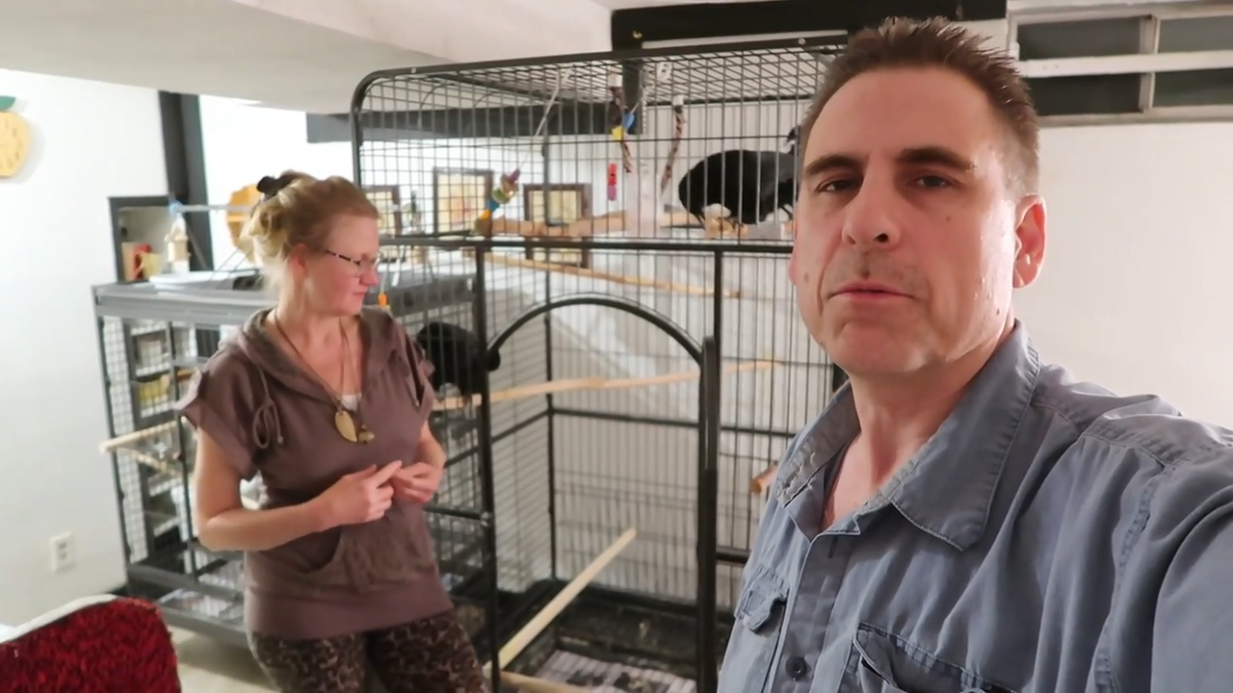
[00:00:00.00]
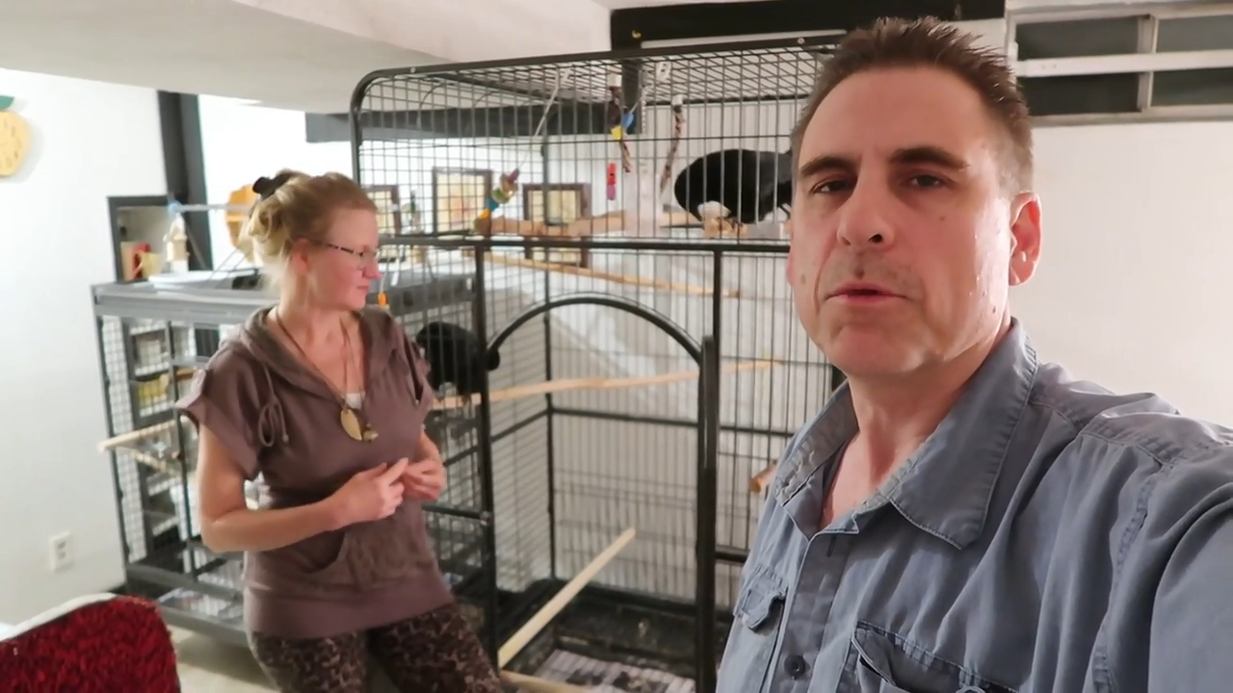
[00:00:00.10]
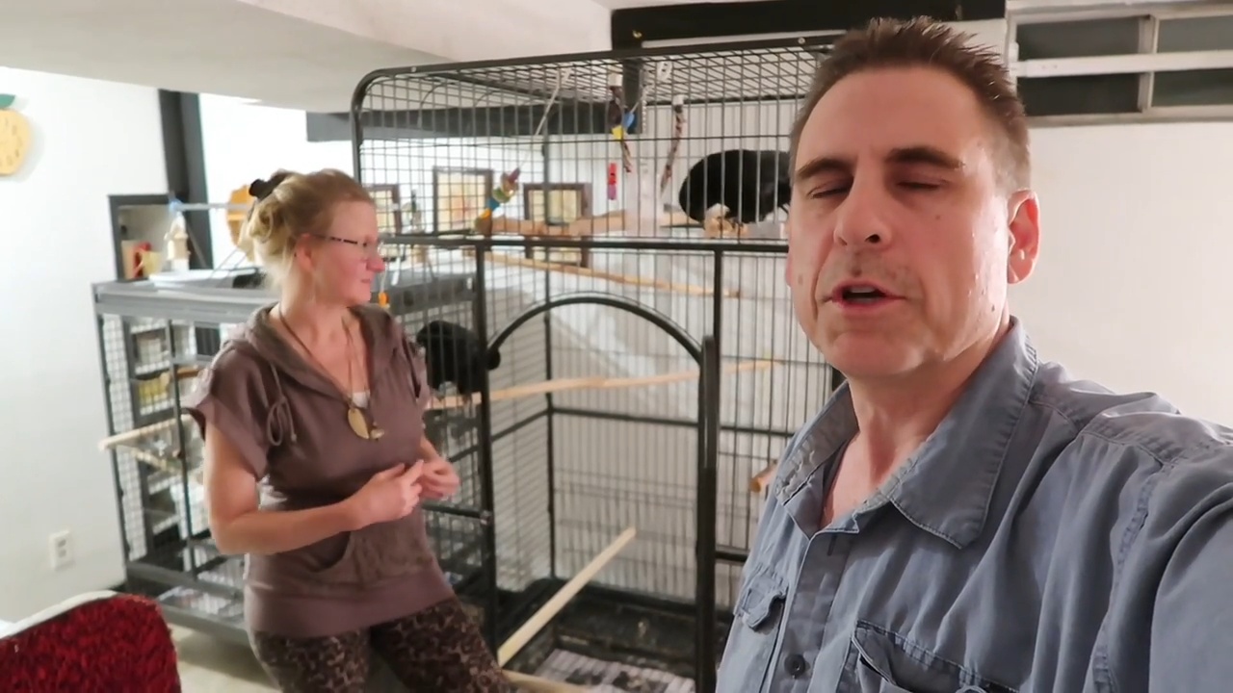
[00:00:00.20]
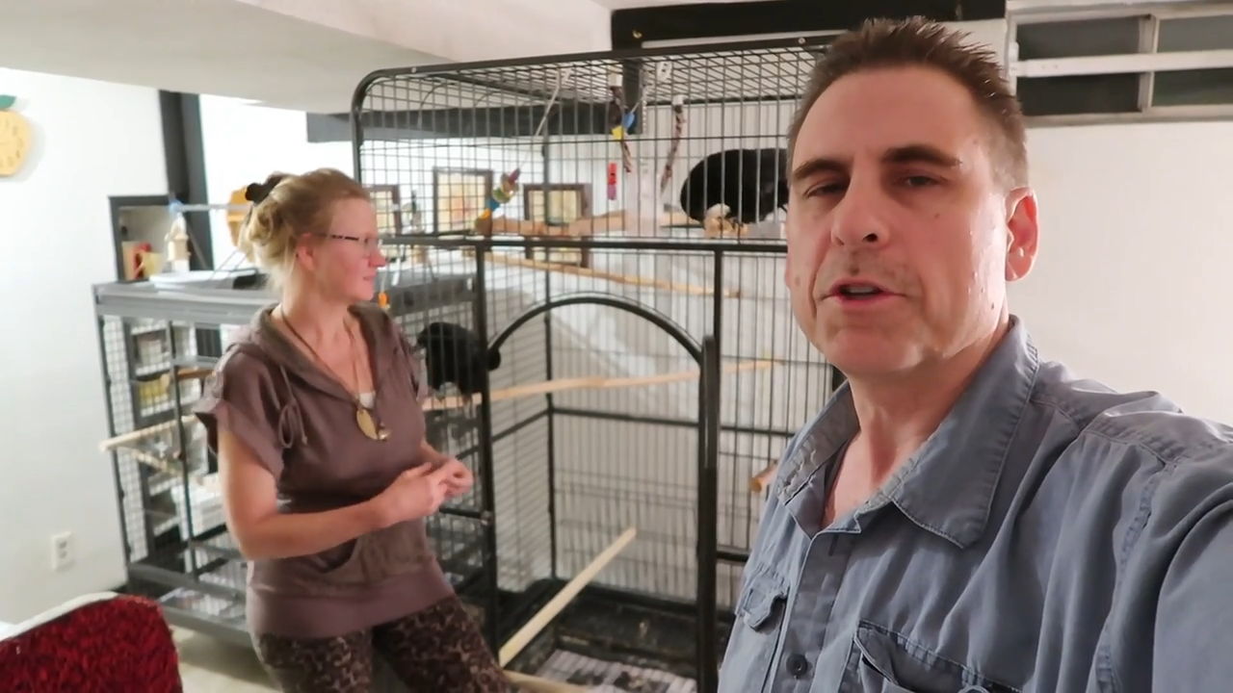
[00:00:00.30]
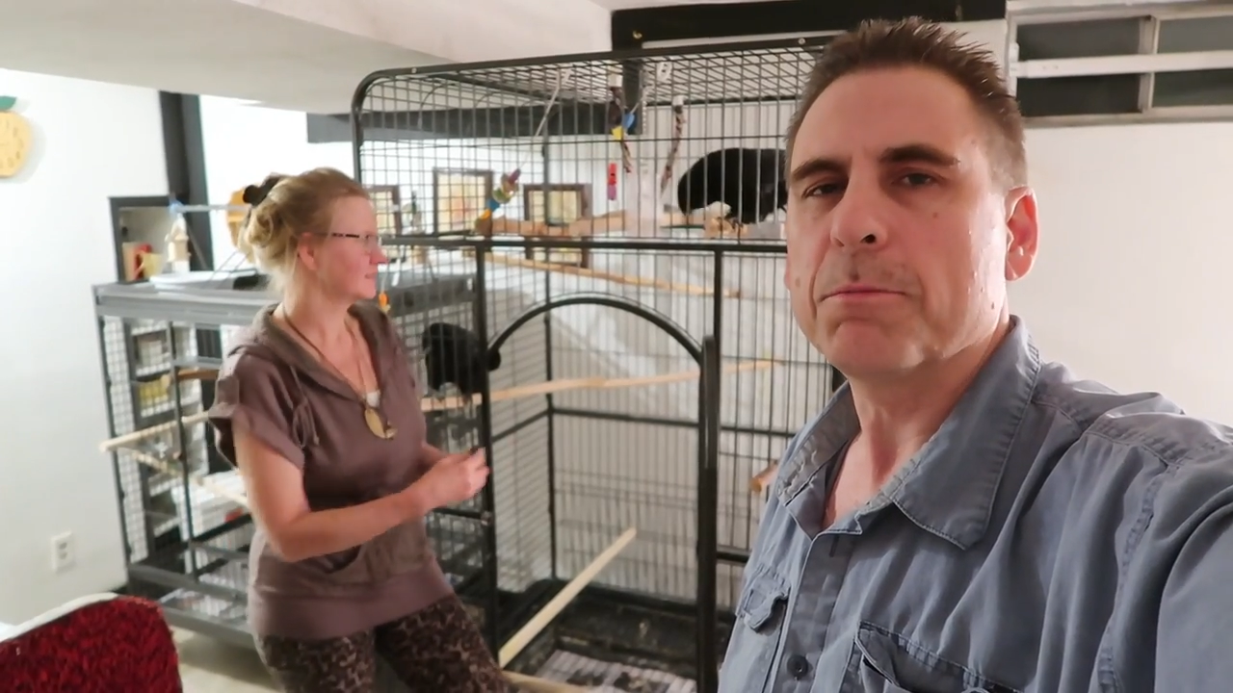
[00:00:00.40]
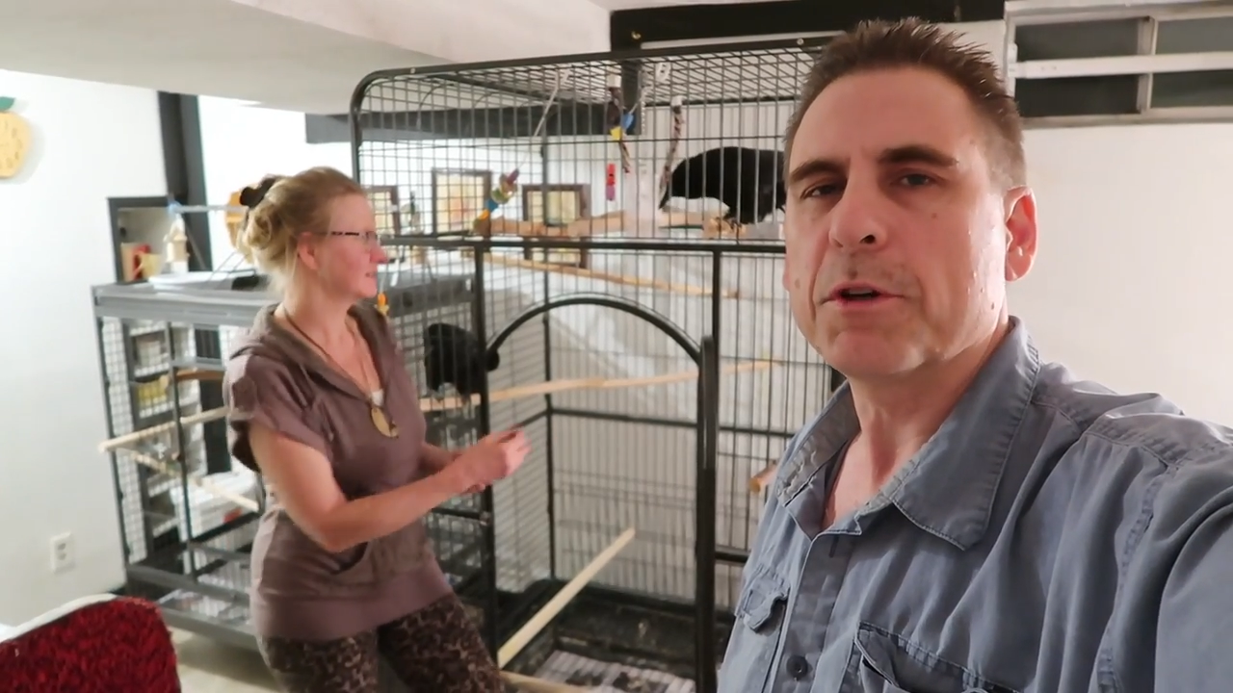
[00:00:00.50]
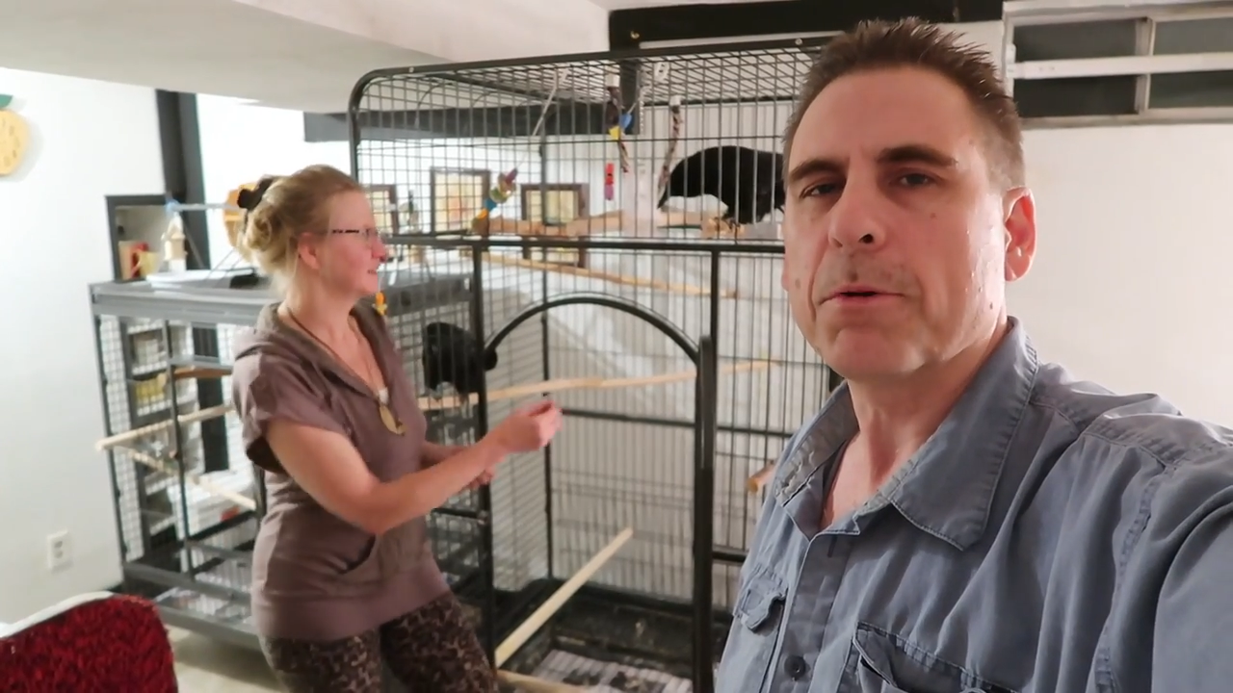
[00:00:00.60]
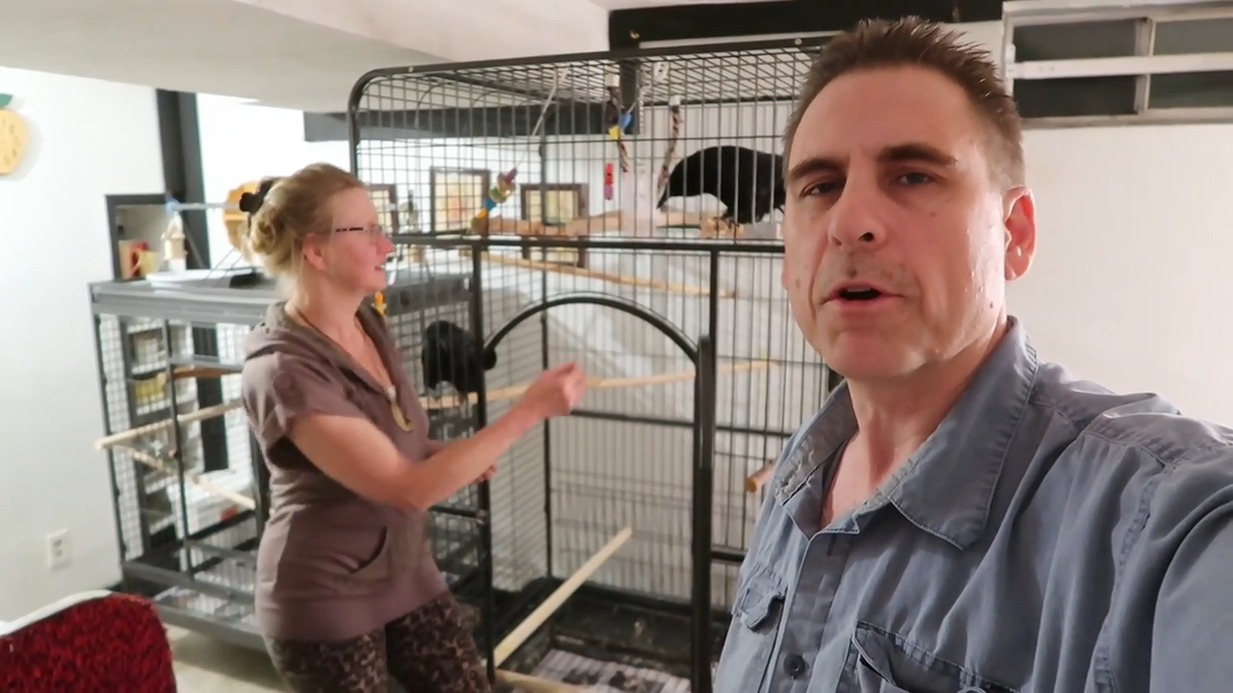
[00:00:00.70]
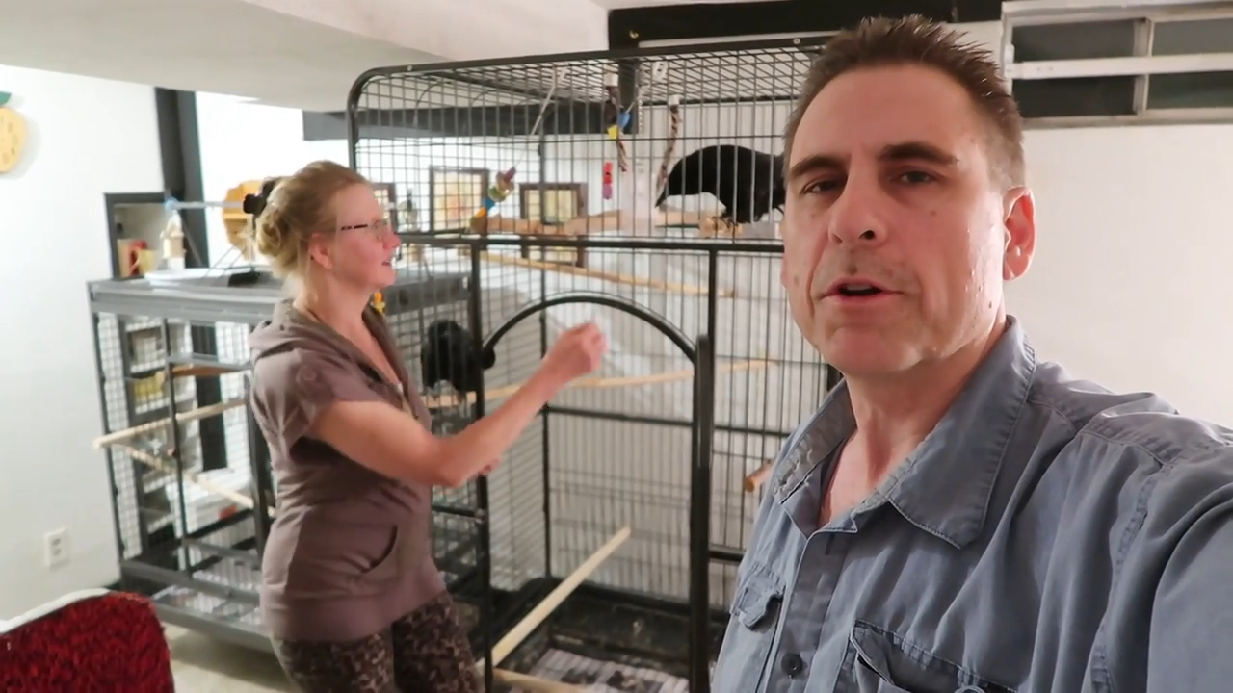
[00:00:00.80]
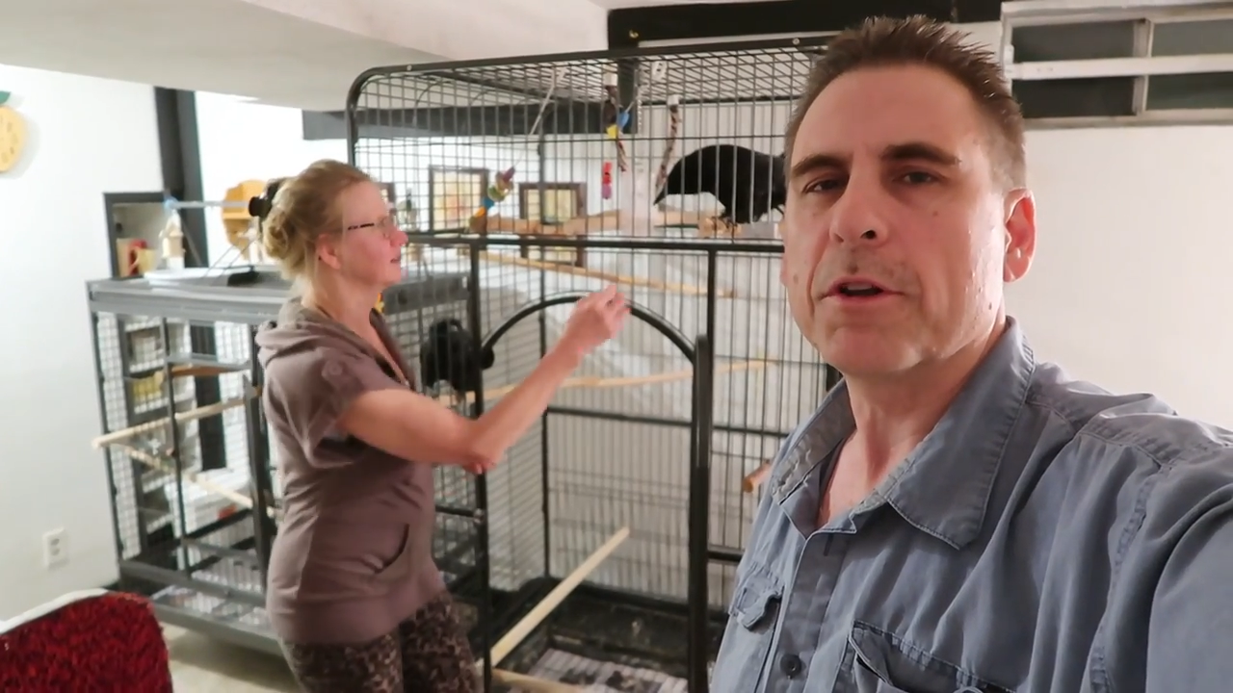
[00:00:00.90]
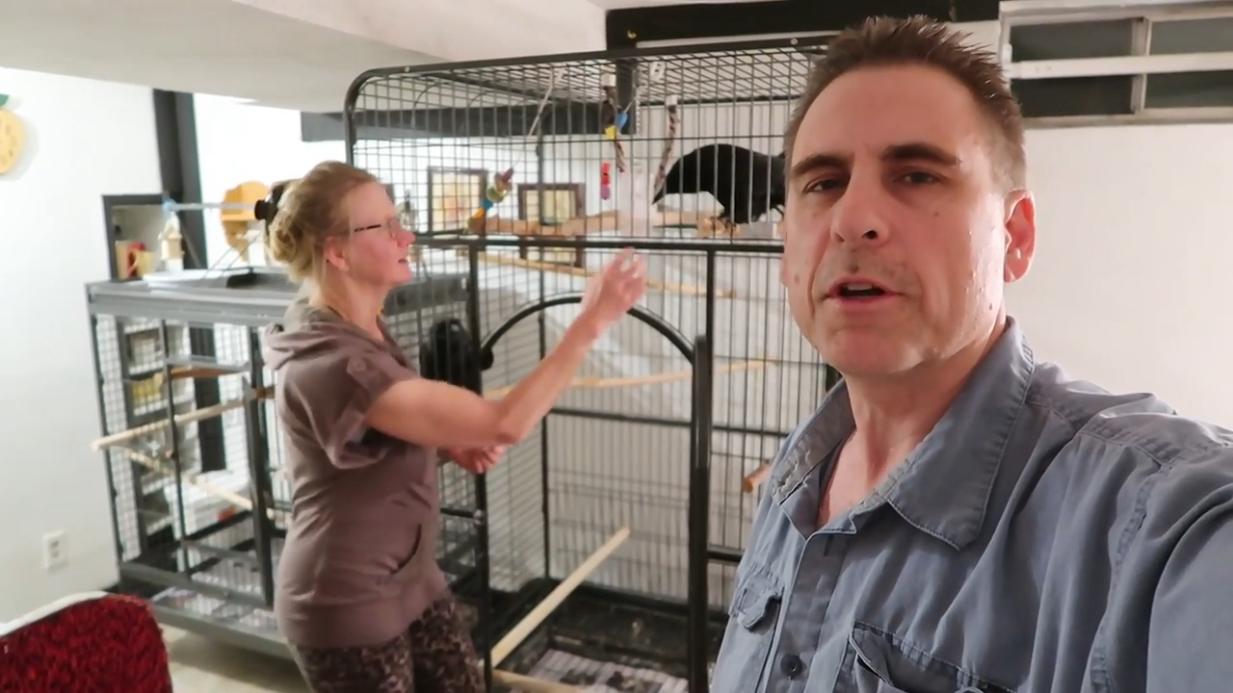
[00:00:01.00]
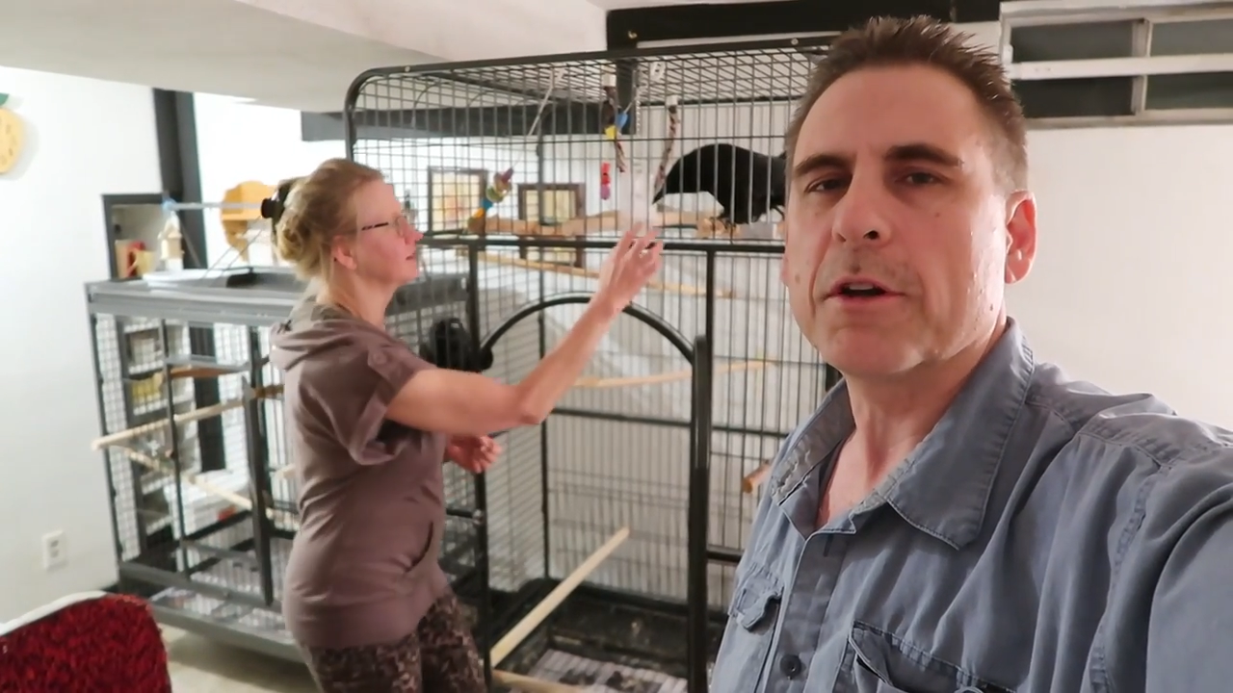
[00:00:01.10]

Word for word: we had the big party there